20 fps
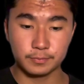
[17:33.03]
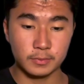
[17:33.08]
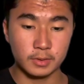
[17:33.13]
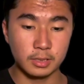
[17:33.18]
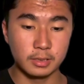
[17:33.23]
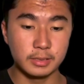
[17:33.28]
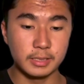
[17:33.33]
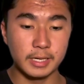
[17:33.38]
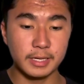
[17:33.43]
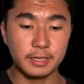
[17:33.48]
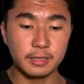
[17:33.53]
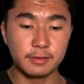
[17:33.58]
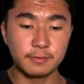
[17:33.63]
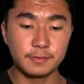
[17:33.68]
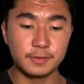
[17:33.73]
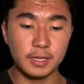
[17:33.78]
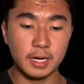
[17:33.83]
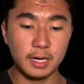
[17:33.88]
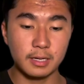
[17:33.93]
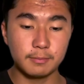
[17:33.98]
negative
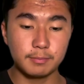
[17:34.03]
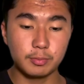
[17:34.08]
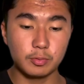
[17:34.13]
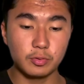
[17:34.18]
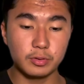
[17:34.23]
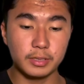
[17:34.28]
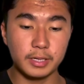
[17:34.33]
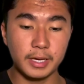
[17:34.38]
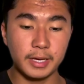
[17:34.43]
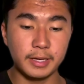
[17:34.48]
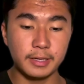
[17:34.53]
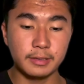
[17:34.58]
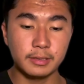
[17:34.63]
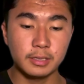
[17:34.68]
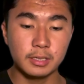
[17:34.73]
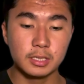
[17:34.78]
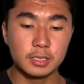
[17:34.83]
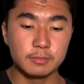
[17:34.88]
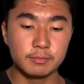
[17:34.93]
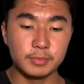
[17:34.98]
9.8
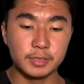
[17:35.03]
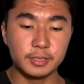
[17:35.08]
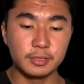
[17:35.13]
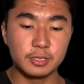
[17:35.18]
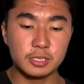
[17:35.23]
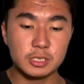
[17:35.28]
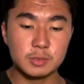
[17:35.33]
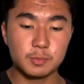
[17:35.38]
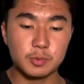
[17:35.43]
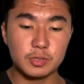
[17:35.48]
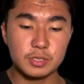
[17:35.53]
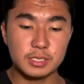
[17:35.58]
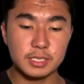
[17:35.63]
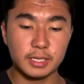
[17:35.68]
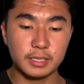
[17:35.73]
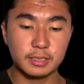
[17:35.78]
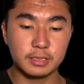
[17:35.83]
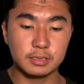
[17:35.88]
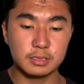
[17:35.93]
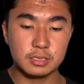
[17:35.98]
meters per
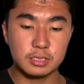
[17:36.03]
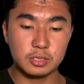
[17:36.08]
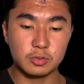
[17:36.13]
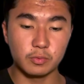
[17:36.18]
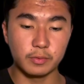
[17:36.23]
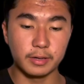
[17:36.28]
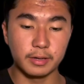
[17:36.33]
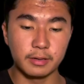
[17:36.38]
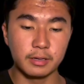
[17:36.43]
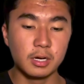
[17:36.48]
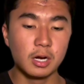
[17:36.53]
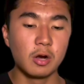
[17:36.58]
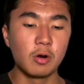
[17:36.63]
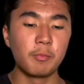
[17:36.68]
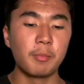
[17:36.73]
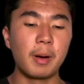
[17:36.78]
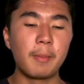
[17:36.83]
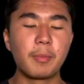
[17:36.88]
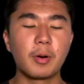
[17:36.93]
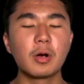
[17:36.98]
second squared.
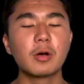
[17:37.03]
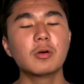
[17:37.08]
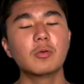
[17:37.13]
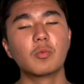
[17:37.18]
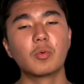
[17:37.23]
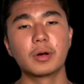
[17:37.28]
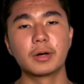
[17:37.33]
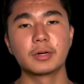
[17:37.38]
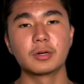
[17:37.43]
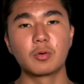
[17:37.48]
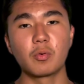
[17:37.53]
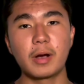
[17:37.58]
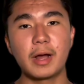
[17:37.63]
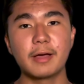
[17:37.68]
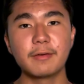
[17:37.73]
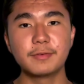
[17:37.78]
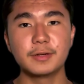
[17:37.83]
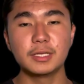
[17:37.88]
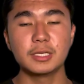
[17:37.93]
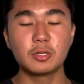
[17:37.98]
Remember, we're in
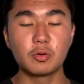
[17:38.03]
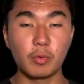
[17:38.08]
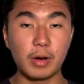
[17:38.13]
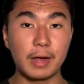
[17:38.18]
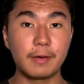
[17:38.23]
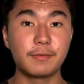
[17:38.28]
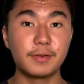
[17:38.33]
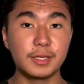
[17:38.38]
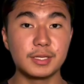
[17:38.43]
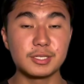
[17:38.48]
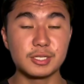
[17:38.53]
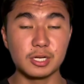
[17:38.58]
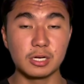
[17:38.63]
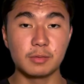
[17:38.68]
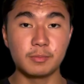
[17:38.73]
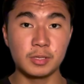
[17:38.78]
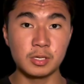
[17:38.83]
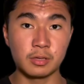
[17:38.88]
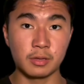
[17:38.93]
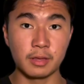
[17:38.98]
gravity. Gravity is going to
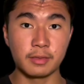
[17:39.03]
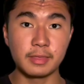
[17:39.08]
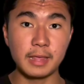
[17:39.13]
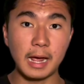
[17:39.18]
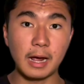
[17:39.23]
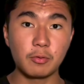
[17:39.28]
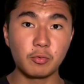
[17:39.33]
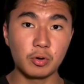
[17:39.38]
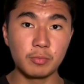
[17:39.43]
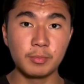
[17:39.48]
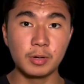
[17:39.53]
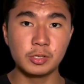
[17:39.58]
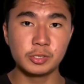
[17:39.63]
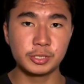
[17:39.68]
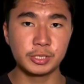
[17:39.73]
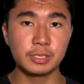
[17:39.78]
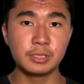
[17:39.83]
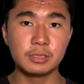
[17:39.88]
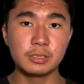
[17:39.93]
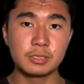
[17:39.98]
be on the downward
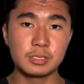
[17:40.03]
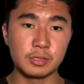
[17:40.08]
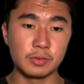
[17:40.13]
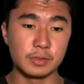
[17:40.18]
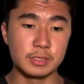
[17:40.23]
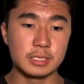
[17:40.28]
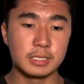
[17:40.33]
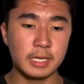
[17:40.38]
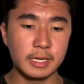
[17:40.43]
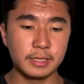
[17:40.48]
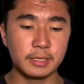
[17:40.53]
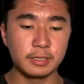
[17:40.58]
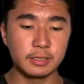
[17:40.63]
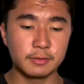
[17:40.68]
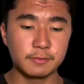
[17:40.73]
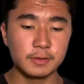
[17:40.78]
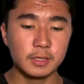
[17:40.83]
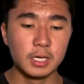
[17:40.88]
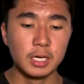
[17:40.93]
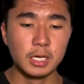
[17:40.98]
motion, so it's negative.
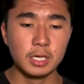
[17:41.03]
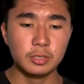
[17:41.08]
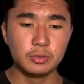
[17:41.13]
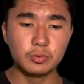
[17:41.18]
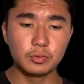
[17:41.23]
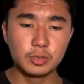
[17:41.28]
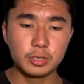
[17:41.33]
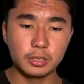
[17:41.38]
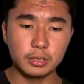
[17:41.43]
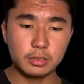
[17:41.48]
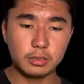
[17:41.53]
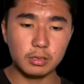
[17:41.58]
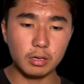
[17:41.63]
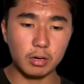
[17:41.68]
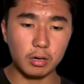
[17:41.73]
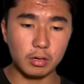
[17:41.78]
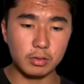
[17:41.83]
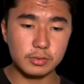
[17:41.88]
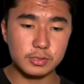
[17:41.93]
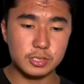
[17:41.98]
You could
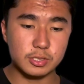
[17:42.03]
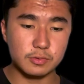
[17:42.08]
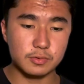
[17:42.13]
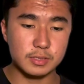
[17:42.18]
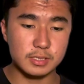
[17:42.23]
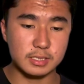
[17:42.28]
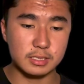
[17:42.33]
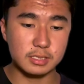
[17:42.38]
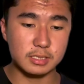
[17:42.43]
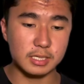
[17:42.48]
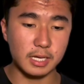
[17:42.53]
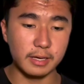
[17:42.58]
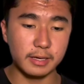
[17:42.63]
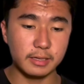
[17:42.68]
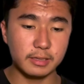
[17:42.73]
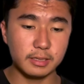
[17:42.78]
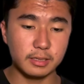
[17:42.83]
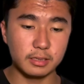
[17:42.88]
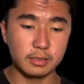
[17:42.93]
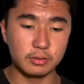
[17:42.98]
also say,
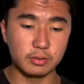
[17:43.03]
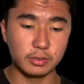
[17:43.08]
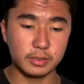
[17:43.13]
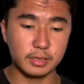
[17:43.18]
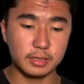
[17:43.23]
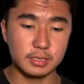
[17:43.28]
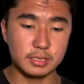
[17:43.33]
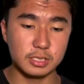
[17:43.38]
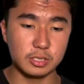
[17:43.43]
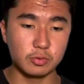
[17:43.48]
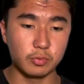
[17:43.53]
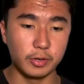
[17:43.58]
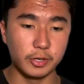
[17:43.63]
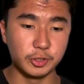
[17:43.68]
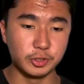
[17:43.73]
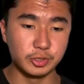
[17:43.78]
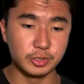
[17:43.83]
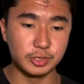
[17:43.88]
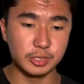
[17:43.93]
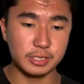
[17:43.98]
and look at this
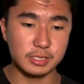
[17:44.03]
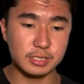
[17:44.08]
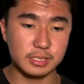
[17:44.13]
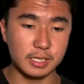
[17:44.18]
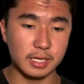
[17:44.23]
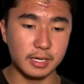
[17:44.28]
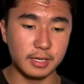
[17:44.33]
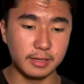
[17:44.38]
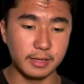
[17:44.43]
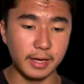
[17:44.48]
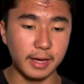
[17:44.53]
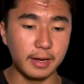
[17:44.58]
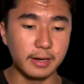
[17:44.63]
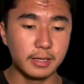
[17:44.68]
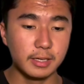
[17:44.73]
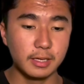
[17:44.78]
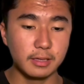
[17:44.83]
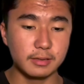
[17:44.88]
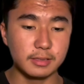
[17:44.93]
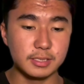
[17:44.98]
equation, just say that
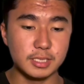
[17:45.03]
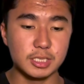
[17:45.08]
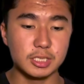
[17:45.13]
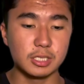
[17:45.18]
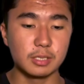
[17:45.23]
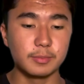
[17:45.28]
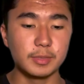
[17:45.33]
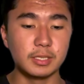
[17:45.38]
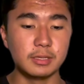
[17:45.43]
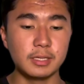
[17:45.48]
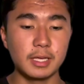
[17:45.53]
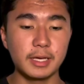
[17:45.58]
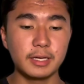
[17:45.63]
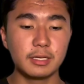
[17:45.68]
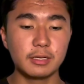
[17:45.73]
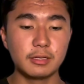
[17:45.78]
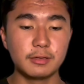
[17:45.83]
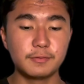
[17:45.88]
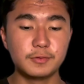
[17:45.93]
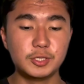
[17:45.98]
this is going to be
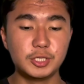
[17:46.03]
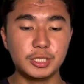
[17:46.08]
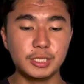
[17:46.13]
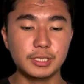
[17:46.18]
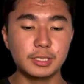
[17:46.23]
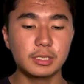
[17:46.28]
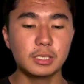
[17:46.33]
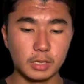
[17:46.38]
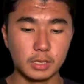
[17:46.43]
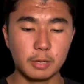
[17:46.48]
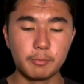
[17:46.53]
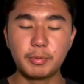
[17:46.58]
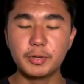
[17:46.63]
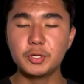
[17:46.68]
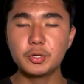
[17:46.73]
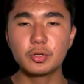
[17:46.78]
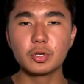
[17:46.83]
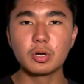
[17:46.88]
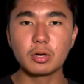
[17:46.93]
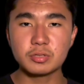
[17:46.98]
negative g. But you
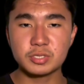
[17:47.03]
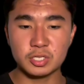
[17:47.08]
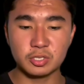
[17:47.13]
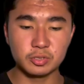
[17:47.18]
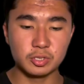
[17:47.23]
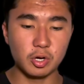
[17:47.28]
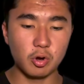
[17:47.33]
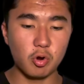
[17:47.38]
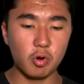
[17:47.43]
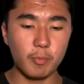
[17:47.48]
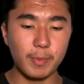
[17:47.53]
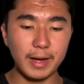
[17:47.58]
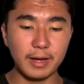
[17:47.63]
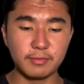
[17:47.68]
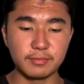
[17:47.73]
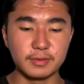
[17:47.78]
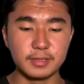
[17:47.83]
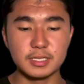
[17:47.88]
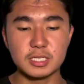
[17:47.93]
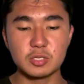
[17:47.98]
can also go about
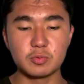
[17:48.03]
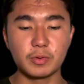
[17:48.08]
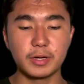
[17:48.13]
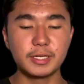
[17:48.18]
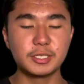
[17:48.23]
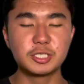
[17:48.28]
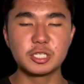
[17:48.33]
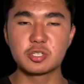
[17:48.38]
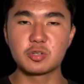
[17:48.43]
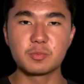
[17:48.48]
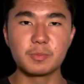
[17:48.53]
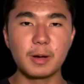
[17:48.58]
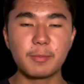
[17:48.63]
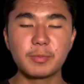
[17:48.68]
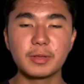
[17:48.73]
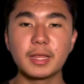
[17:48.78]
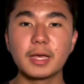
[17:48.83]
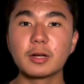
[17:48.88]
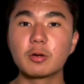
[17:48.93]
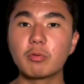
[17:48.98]
this way. Just remember
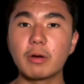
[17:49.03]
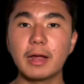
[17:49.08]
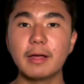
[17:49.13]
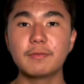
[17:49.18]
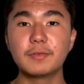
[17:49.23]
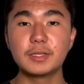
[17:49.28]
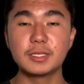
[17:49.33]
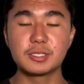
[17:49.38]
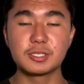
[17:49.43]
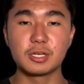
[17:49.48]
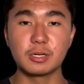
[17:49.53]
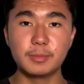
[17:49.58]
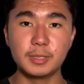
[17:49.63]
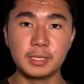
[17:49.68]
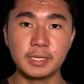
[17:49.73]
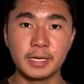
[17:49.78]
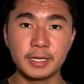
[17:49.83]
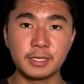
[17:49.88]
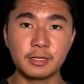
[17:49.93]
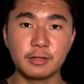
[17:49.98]
that gravity is going to be
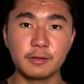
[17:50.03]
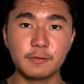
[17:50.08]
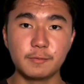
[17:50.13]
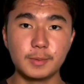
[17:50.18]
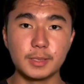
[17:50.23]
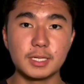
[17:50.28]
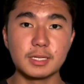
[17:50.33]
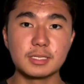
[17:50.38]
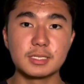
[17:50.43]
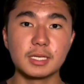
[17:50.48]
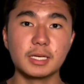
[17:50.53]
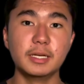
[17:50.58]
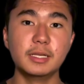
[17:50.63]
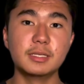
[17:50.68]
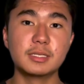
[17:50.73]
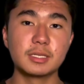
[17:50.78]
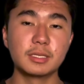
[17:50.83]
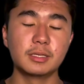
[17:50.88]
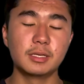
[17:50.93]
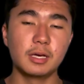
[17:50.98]
negative because it is
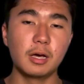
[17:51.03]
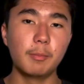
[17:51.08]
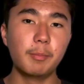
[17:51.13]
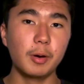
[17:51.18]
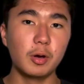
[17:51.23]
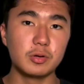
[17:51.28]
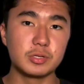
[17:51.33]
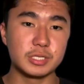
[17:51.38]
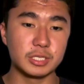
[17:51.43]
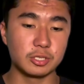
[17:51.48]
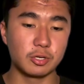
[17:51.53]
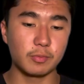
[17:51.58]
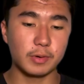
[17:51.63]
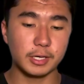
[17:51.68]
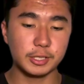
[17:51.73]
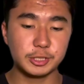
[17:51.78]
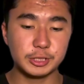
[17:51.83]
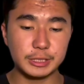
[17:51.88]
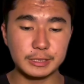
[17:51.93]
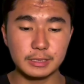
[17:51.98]
in the opposing
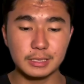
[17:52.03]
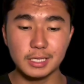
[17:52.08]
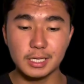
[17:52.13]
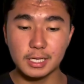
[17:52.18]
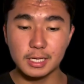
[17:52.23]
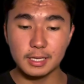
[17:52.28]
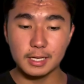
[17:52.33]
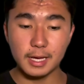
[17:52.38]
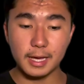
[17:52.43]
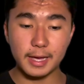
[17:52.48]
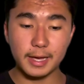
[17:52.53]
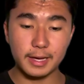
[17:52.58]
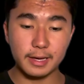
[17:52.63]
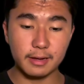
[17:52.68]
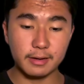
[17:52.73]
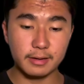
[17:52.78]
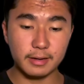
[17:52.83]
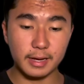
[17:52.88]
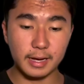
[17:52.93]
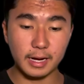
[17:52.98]
direction,
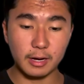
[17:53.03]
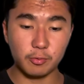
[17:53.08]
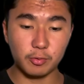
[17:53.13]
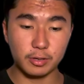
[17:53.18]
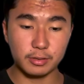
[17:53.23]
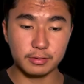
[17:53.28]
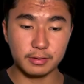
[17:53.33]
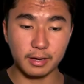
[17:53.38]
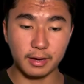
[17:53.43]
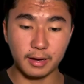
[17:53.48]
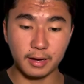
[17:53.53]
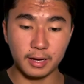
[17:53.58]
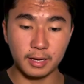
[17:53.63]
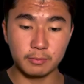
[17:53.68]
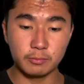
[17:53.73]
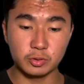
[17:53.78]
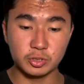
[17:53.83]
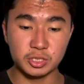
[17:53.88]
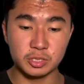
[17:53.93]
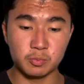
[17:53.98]
and our time,
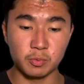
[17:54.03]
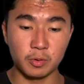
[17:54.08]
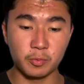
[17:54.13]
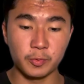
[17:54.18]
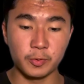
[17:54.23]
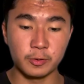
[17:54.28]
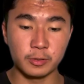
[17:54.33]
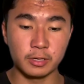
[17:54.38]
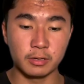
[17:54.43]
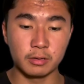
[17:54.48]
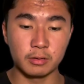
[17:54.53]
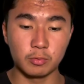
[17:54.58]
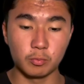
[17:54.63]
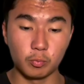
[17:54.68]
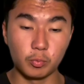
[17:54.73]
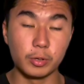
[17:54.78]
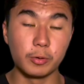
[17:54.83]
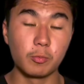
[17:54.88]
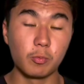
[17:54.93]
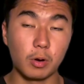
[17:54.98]
which is what
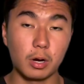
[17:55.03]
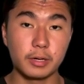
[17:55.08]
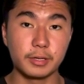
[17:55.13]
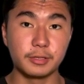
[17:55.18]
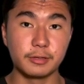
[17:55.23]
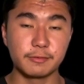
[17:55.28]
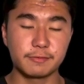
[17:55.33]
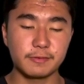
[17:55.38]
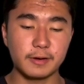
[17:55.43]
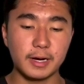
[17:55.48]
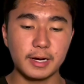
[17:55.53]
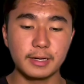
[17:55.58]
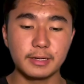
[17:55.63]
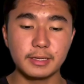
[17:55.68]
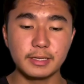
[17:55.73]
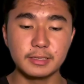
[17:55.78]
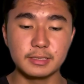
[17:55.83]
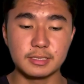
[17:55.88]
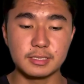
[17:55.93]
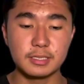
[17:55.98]
we're wanting to find,
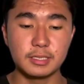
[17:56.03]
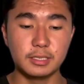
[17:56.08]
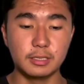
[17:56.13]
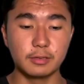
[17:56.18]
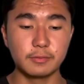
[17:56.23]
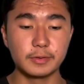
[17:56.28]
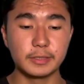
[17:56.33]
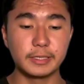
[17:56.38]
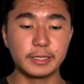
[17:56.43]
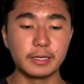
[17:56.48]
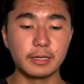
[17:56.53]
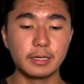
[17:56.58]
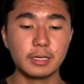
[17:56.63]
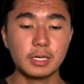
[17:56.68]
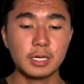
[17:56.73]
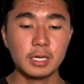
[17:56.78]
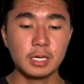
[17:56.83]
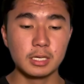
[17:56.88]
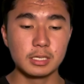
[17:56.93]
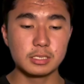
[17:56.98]
is t over here.
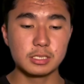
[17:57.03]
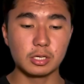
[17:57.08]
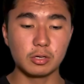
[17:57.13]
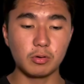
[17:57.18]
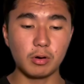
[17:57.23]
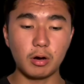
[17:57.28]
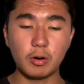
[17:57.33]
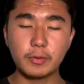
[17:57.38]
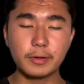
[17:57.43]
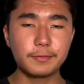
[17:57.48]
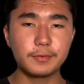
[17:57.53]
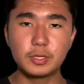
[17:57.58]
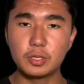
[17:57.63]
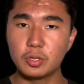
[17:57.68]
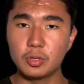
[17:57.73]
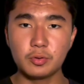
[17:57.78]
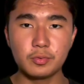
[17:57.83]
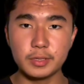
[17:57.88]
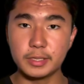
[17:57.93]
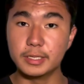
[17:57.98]
So all we have to
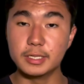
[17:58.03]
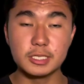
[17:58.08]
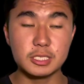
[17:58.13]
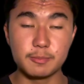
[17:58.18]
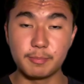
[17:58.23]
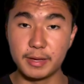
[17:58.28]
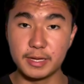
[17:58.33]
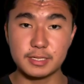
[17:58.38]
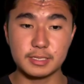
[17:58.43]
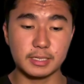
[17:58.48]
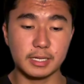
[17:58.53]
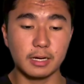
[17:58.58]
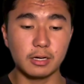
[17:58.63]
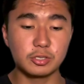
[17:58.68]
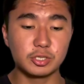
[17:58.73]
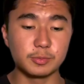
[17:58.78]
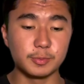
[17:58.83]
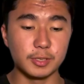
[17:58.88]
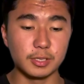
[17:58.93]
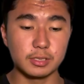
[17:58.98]
do is basic
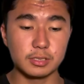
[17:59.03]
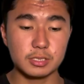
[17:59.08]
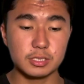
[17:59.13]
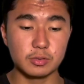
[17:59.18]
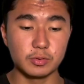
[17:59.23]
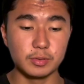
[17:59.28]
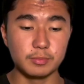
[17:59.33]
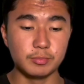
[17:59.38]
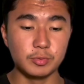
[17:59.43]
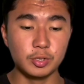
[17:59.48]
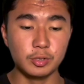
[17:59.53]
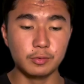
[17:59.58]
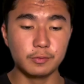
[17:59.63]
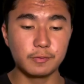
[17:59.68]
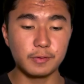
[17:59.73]
algebra. So we move